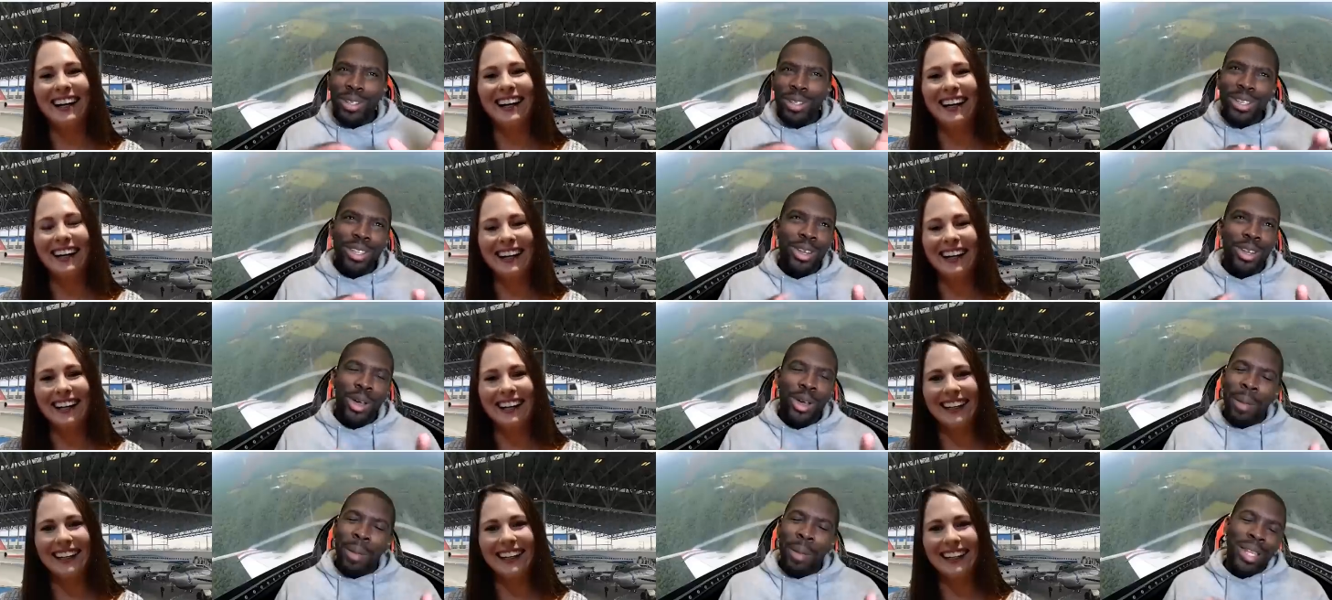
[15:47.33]
Speaker 1: You
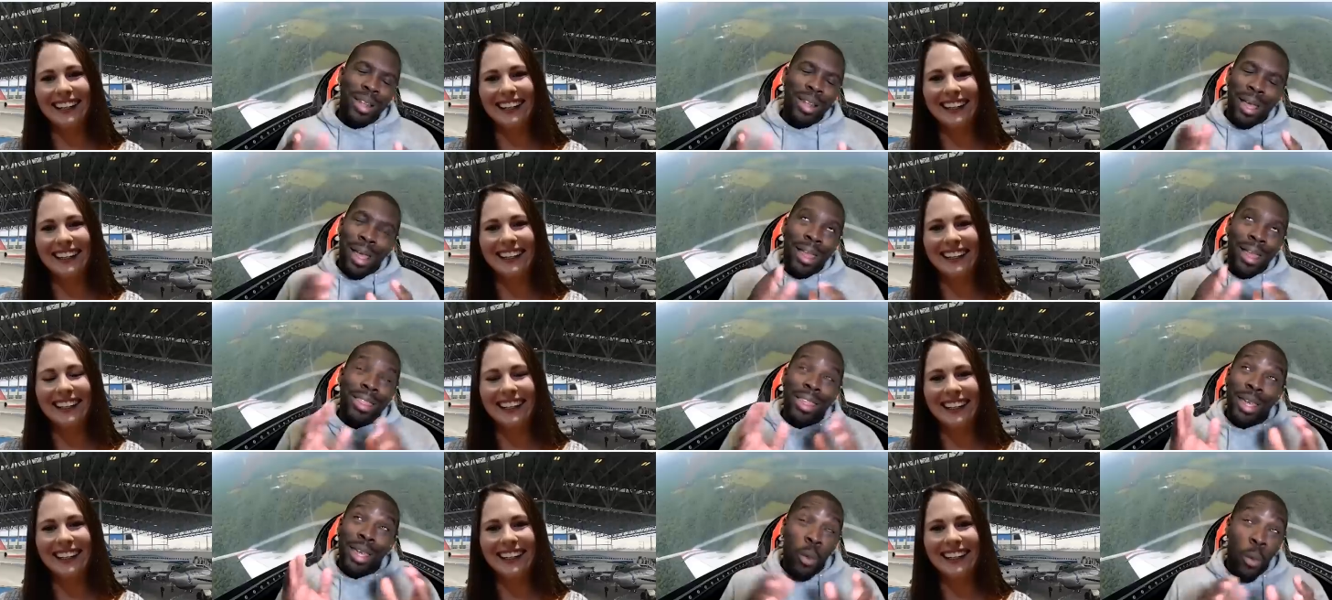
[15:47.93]
know, I mean, I
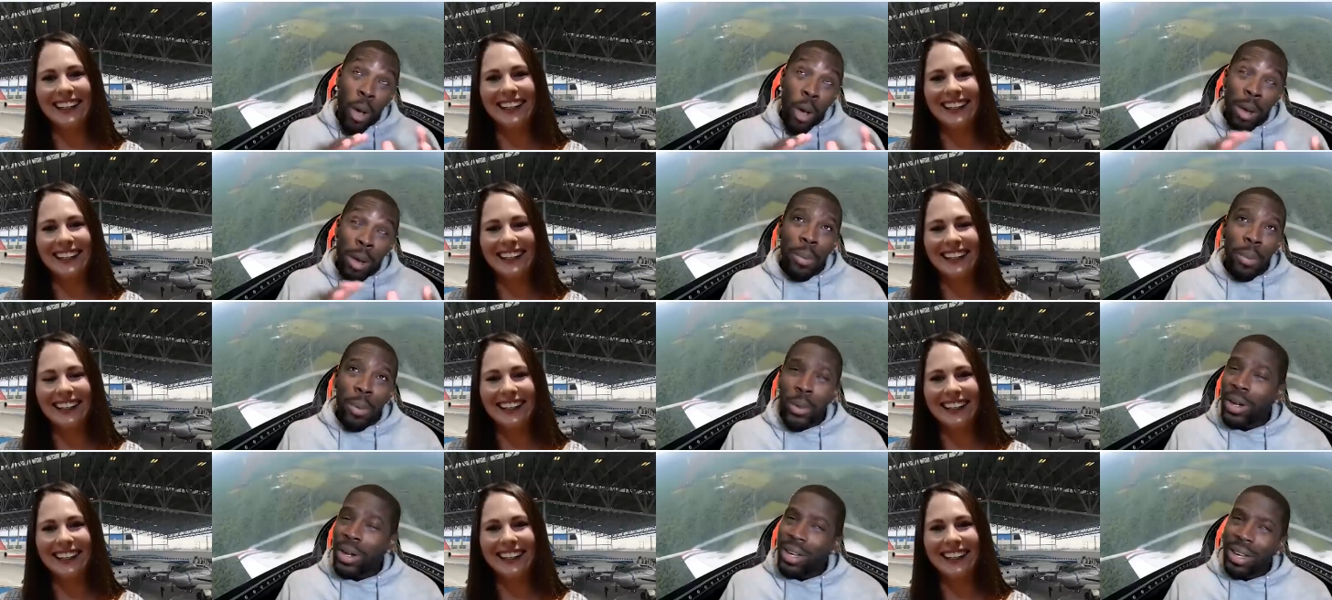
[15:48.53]
think at one
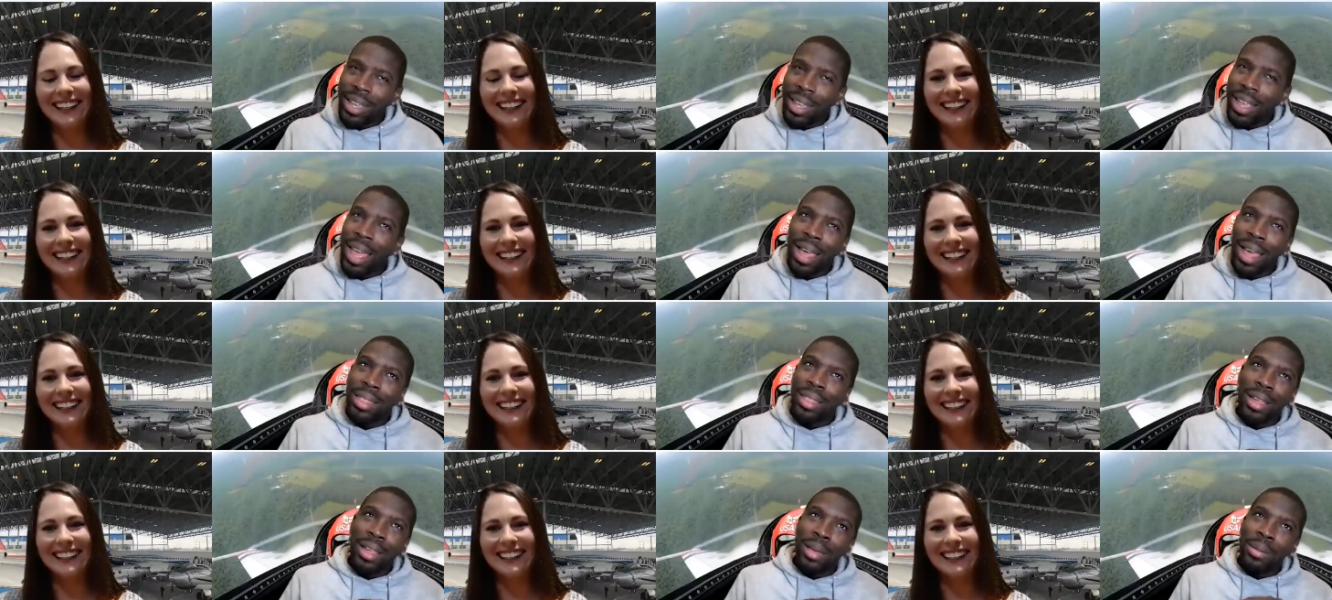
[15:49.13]
point a
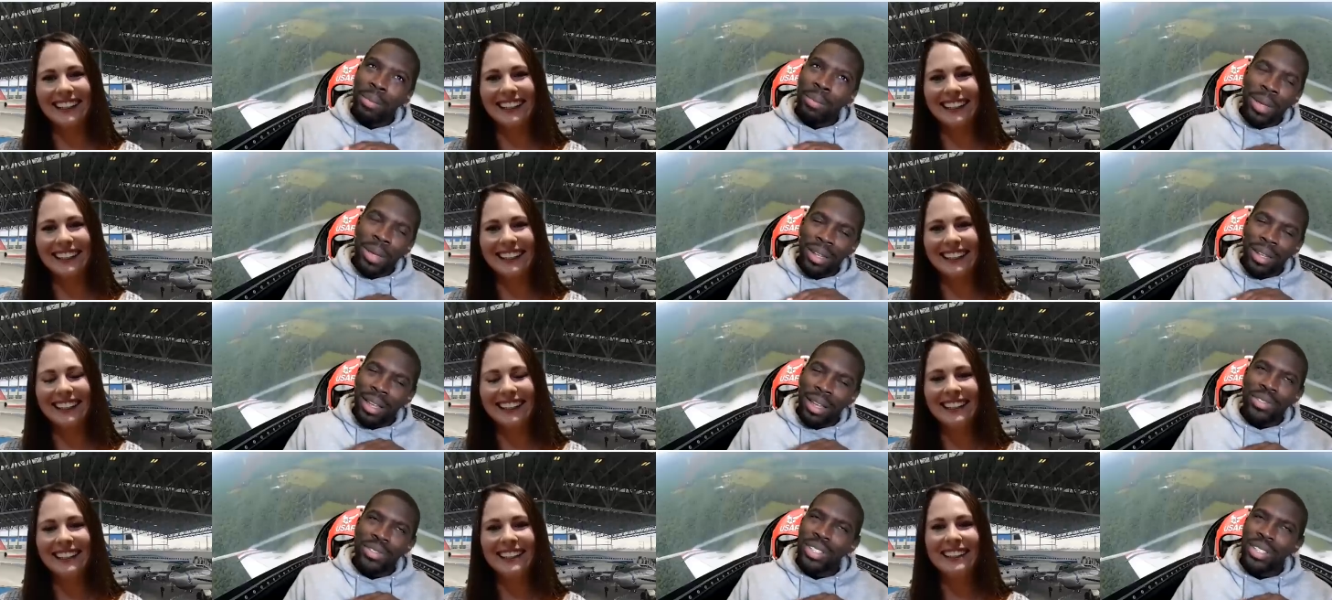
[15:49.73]
decathlon beat a
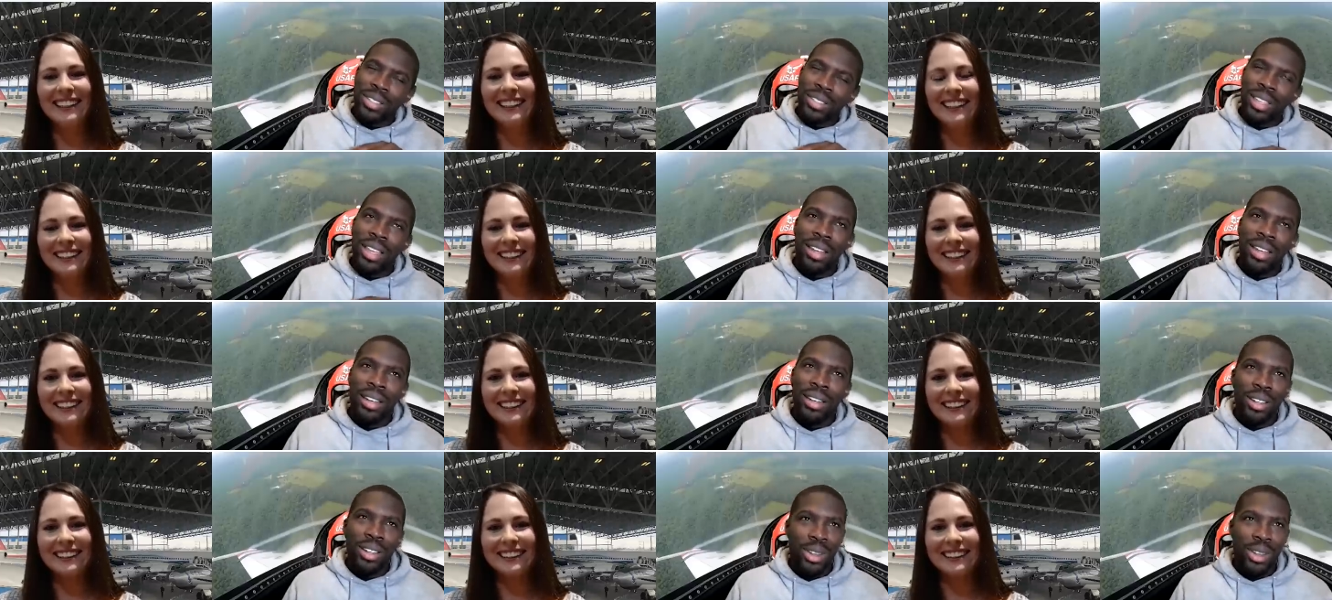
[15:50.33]
F16
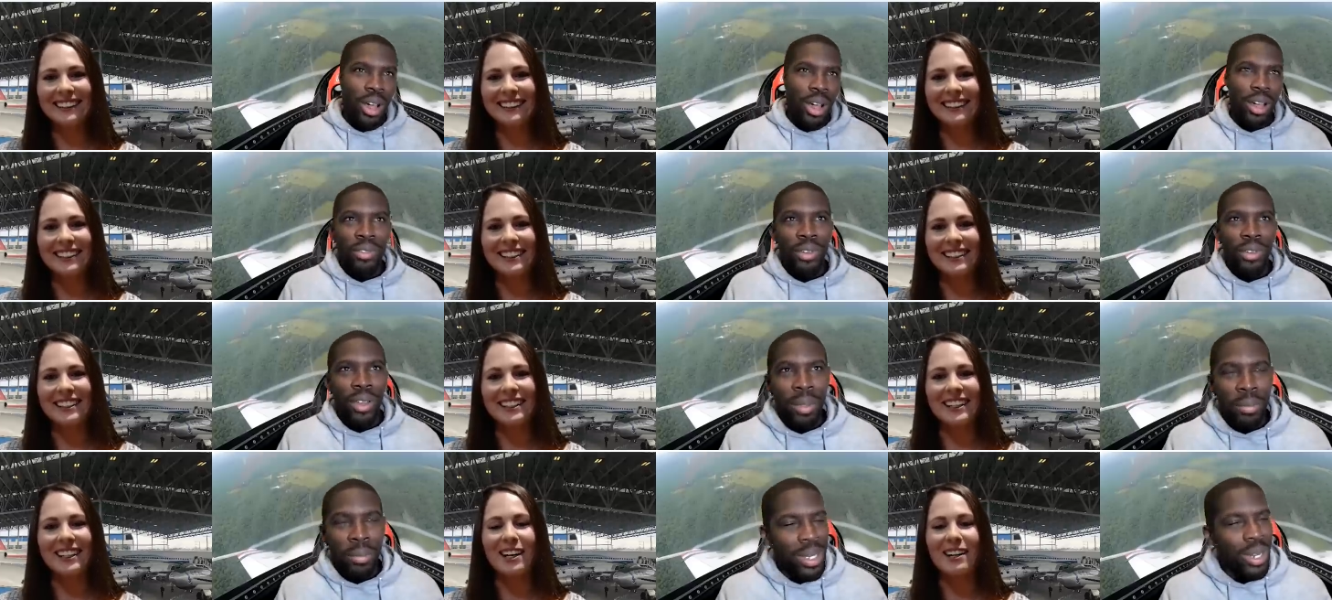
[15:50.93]
in a
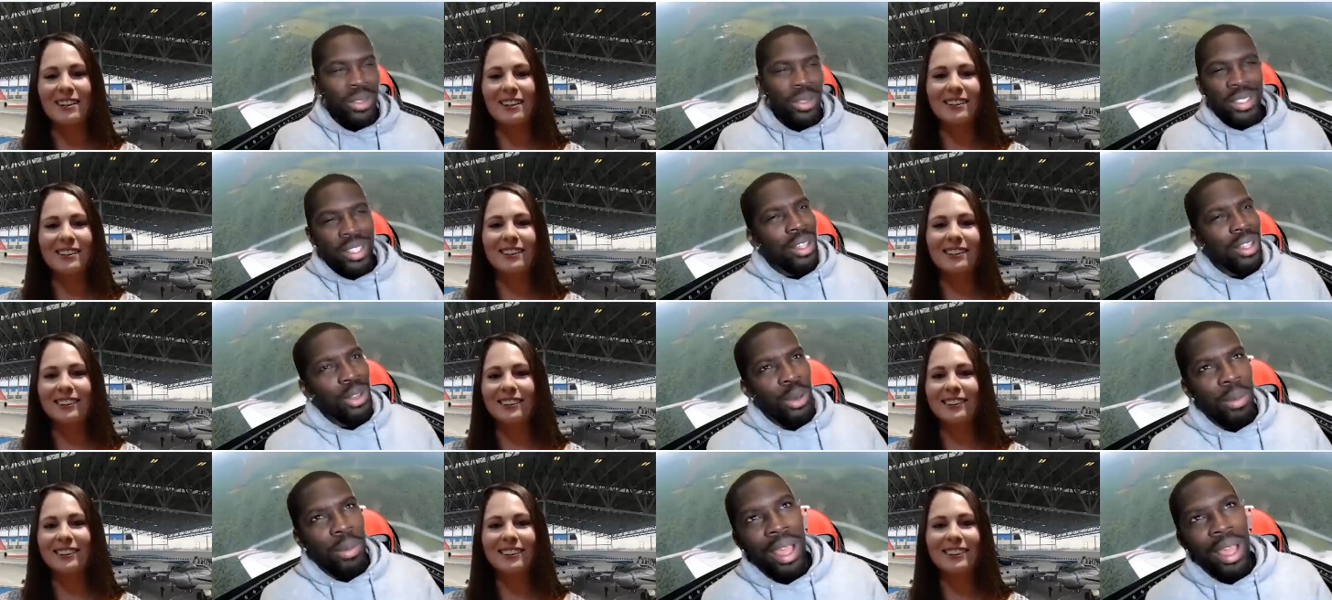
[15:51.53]
dogfight, yeah. but don't tell
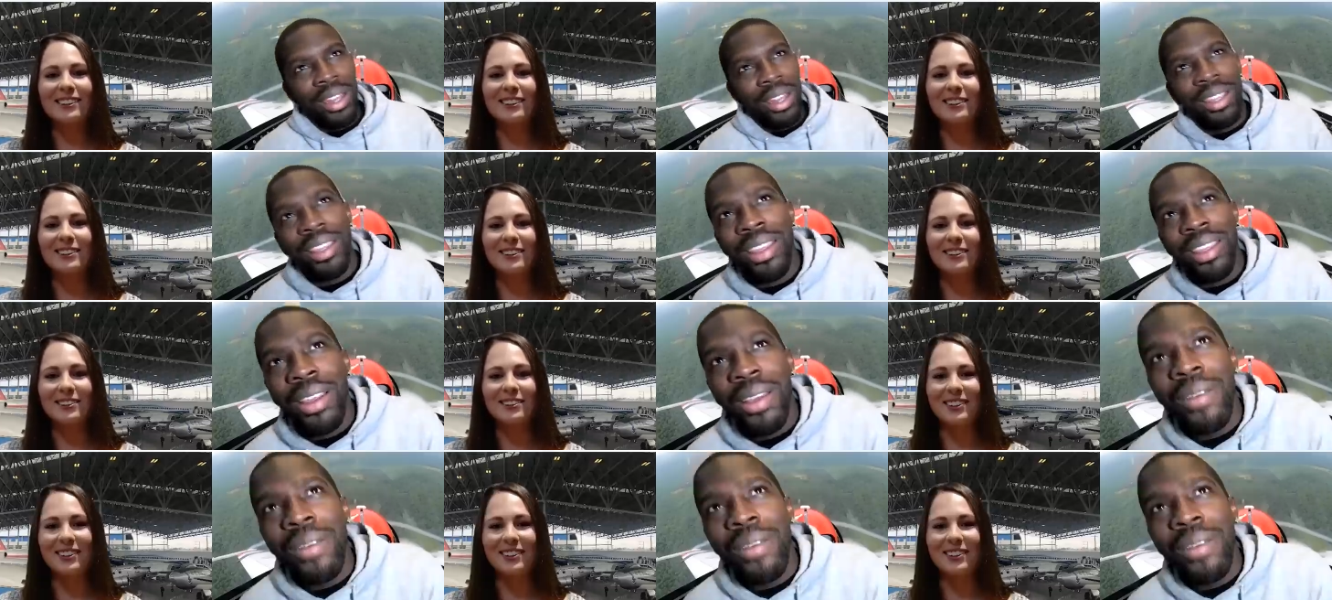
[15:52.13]
nobody, you know.